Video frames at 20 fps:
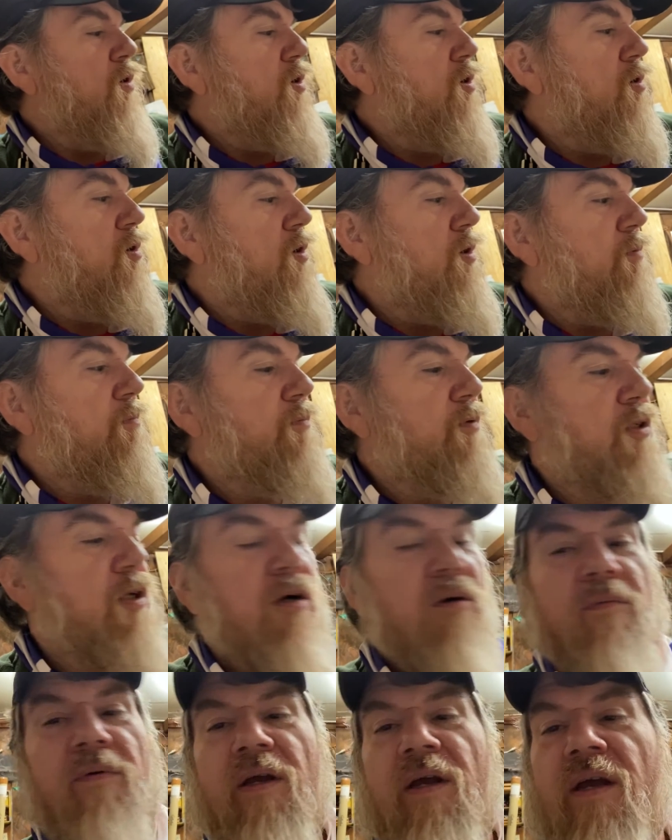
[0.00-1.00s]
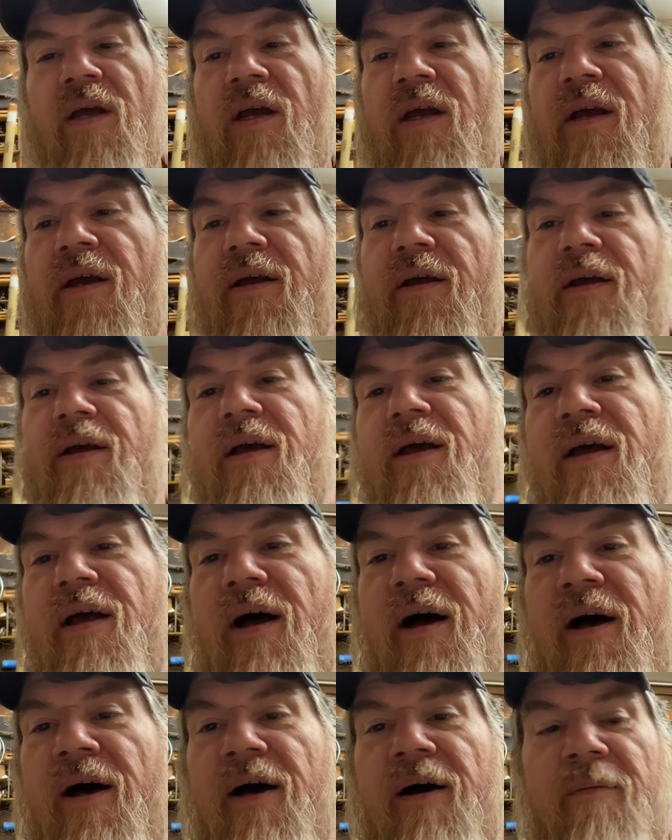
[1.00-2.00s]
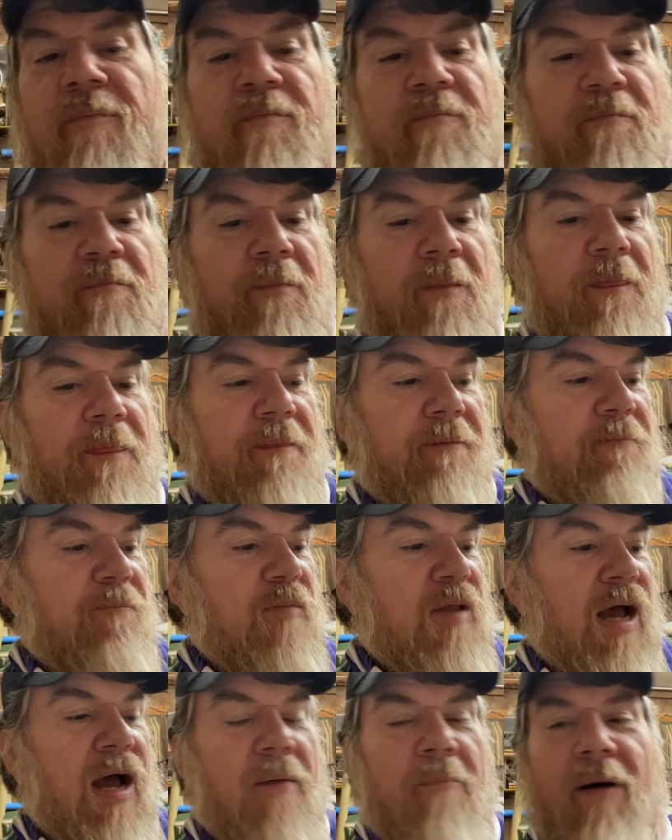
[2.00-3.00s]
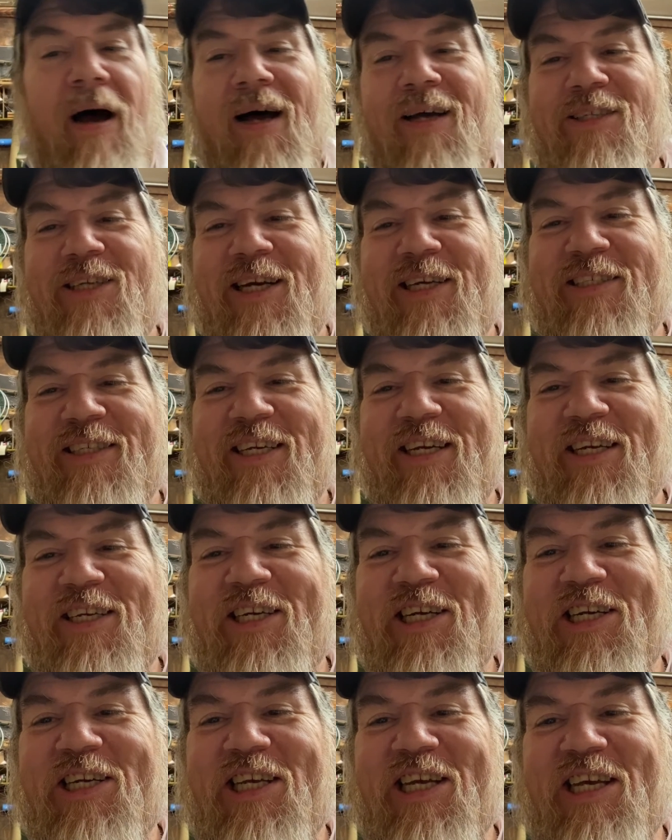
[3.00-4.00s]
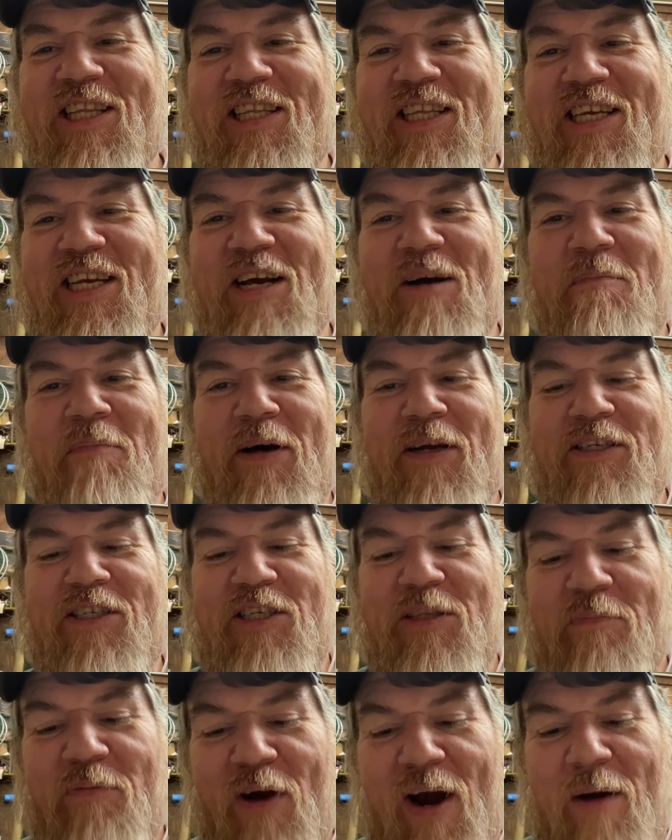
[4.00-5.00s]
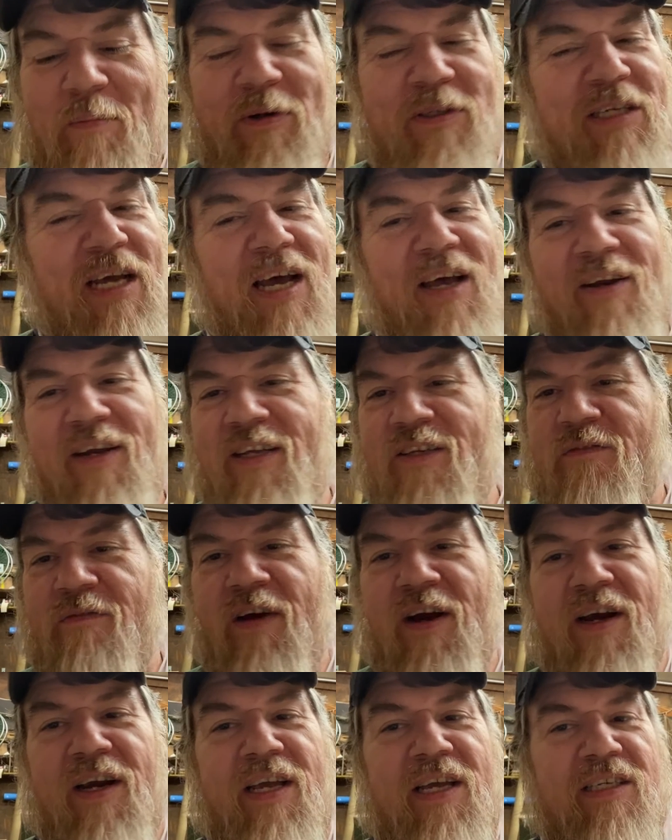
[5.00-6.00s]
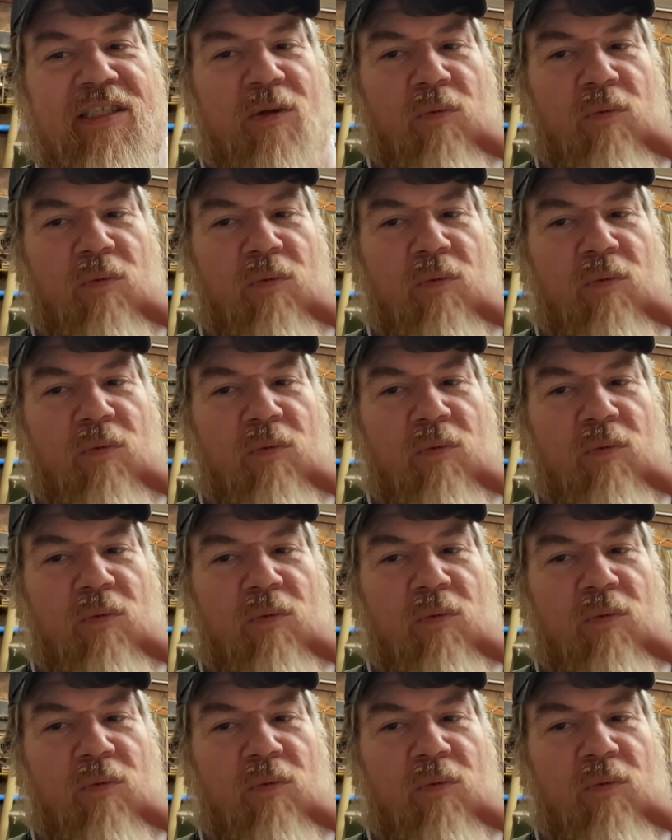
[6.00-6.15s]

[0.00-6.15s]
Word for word: doing. So um, I apologize that I didn't get the uh, punch and the primers out. It's very easy.